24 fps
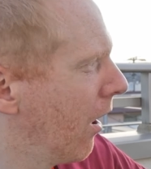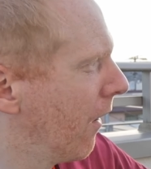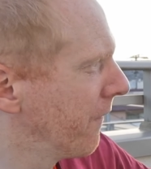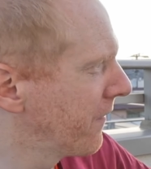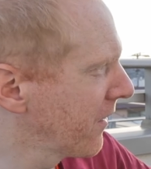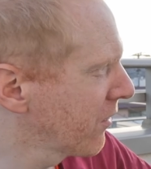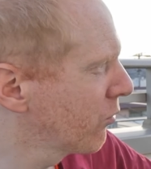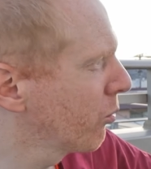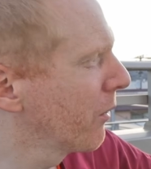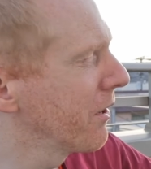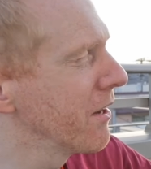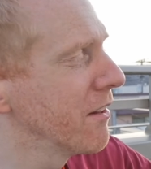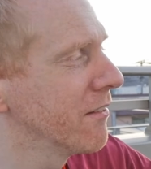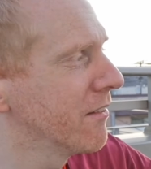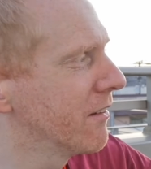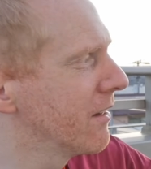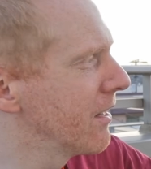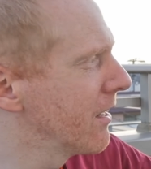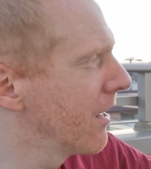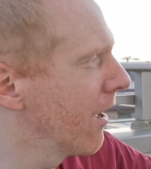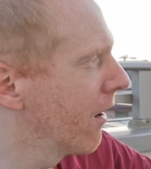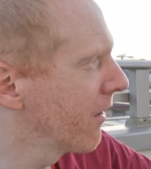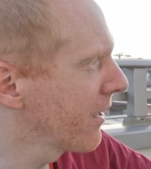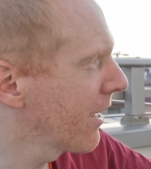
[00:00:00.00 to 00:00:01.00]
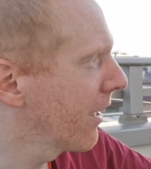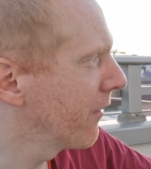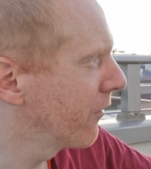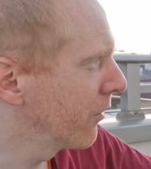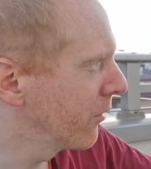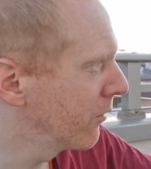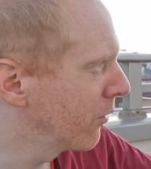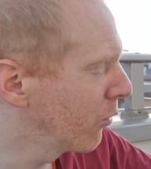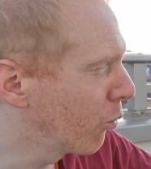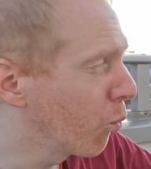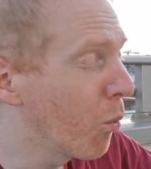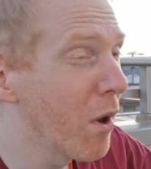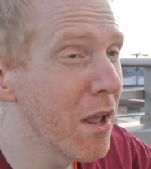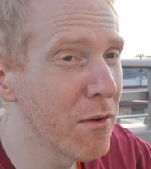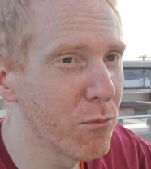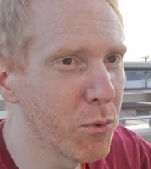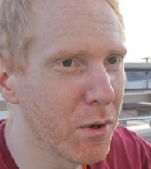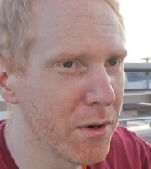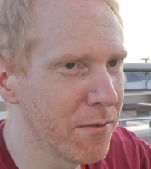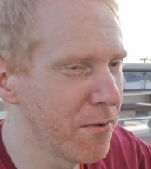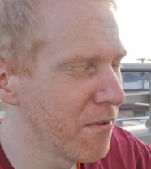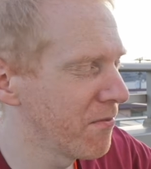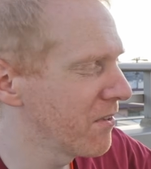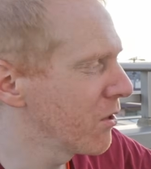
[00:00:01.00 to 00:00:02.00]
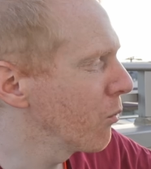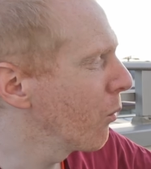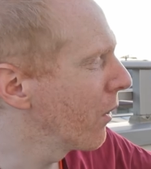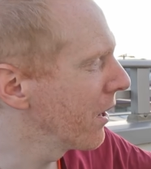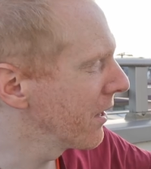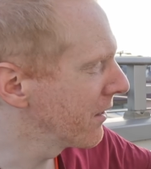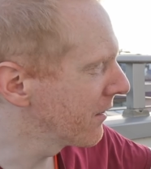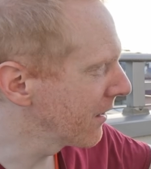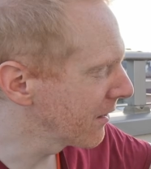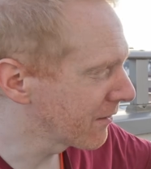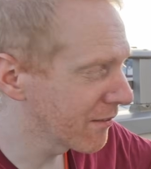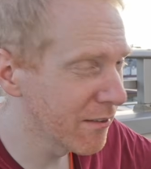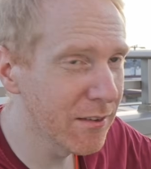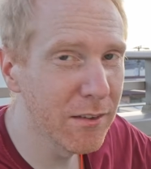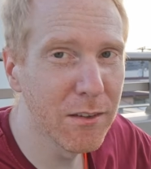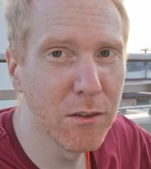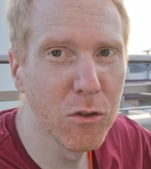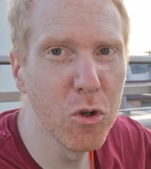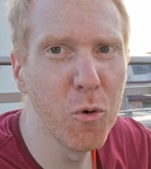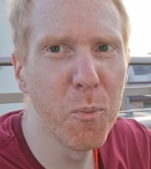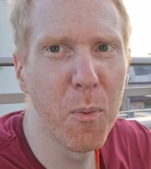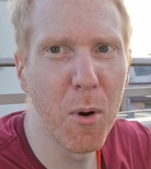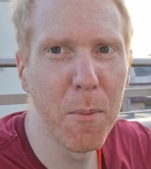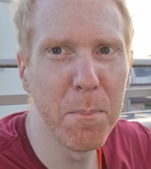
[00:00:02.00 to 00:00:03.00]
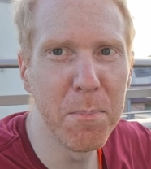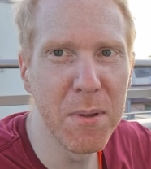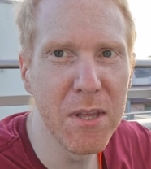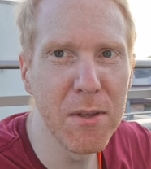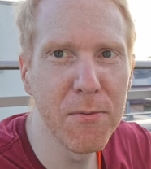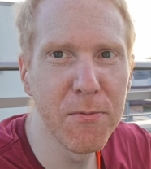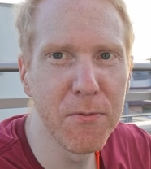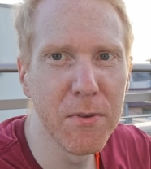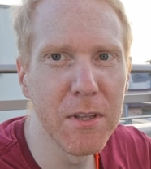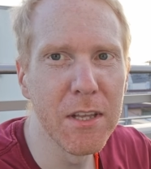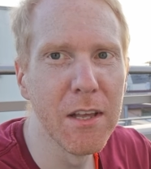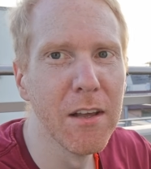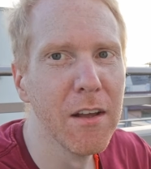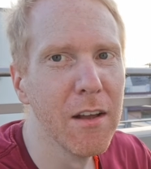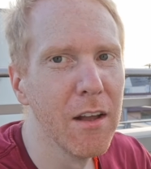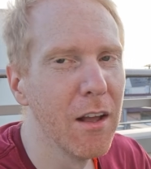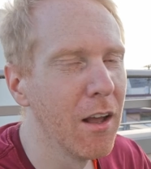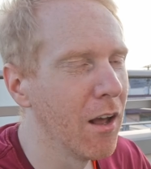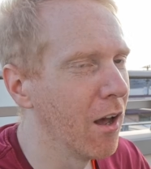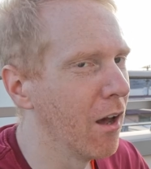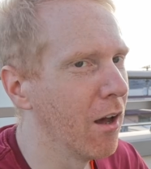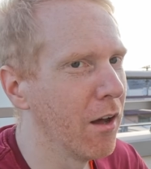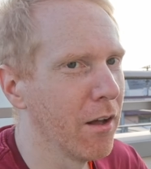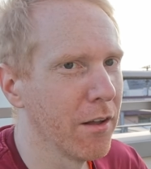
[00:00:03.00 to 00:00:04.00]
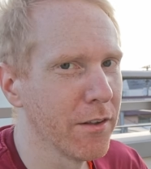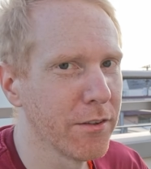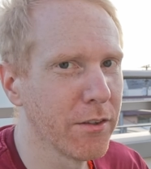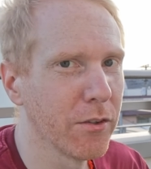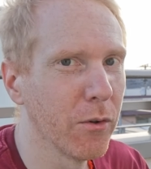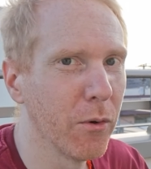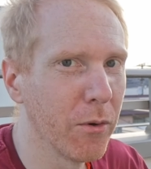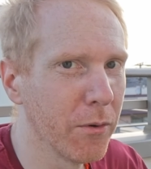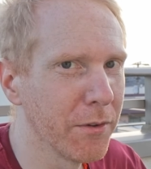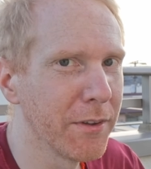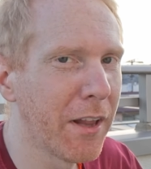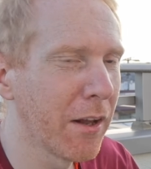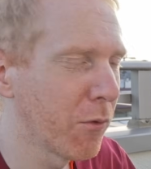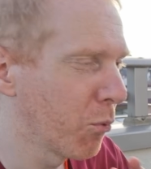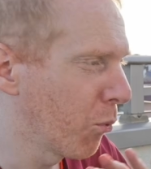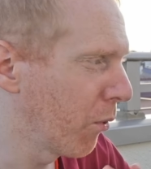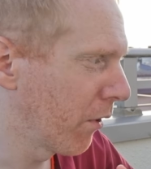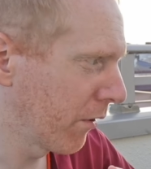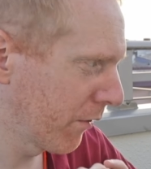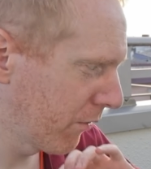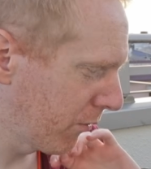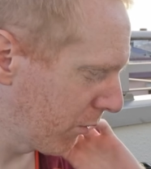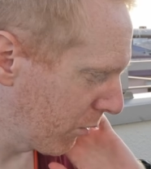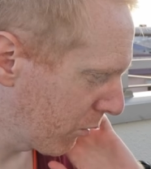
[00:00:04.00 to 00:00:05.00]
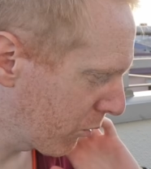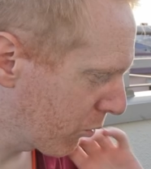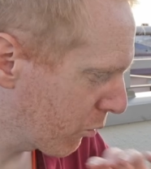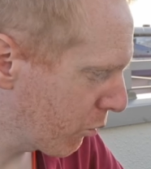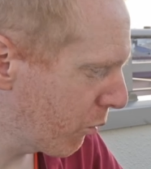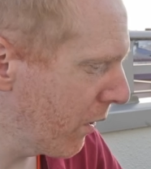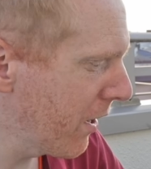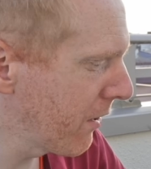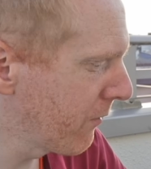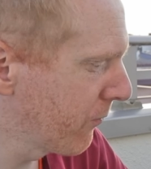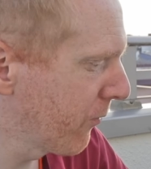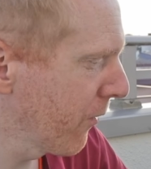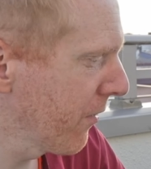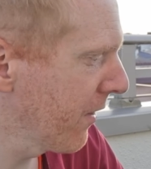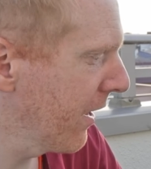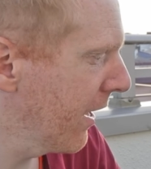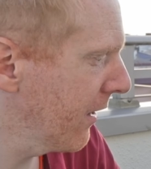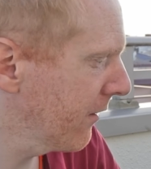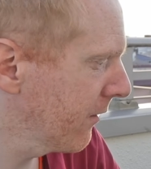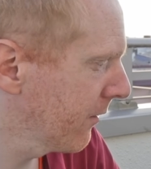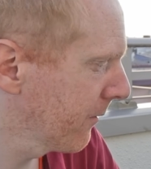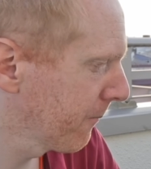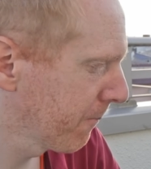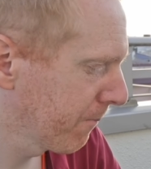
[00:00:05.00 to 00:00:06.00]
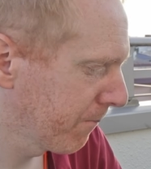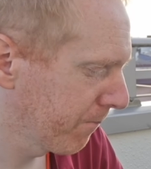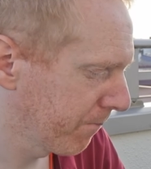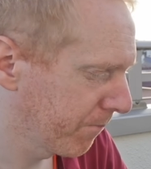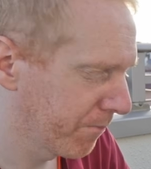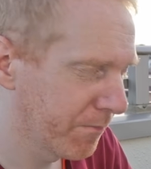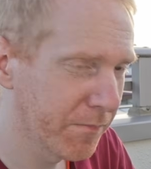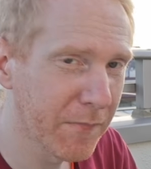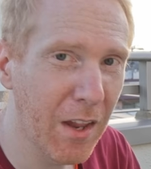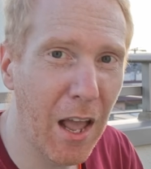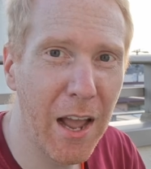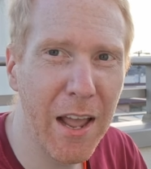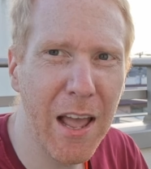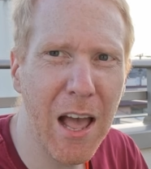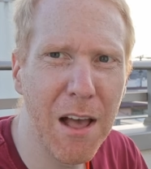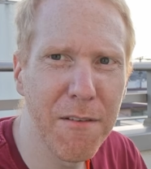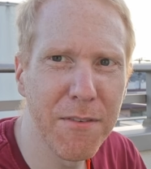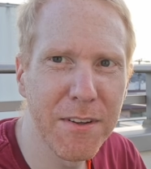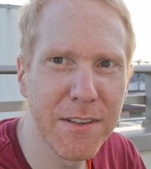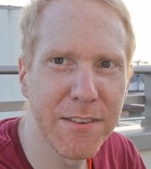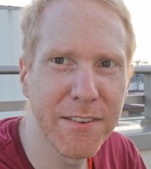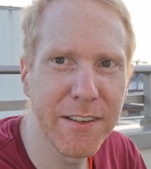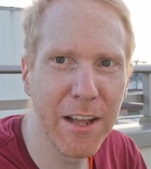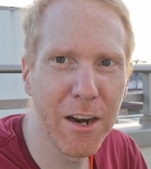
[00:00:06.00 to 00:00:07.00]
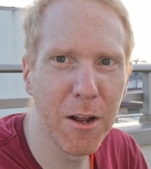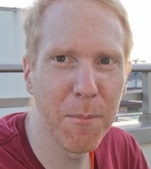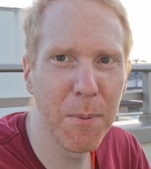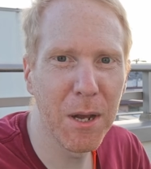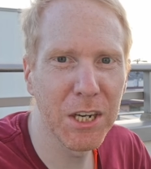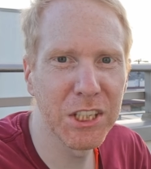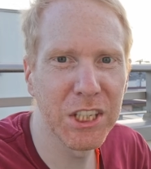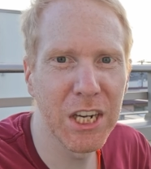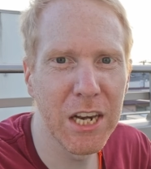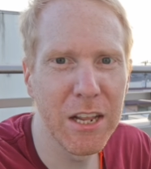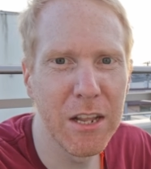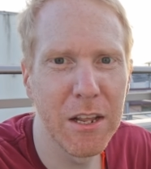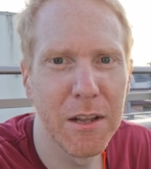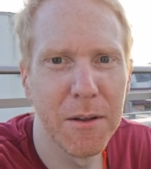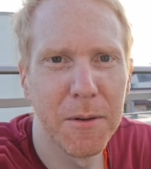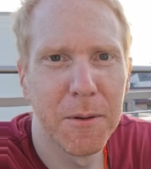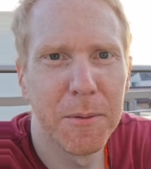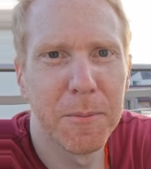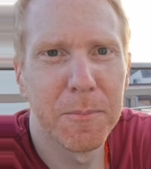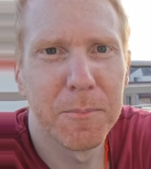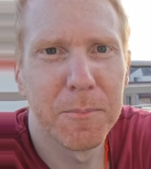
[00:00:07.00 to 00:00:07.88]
This one is the Wave 150Y. It is super beefy, so that worked great for that. I have it set up actually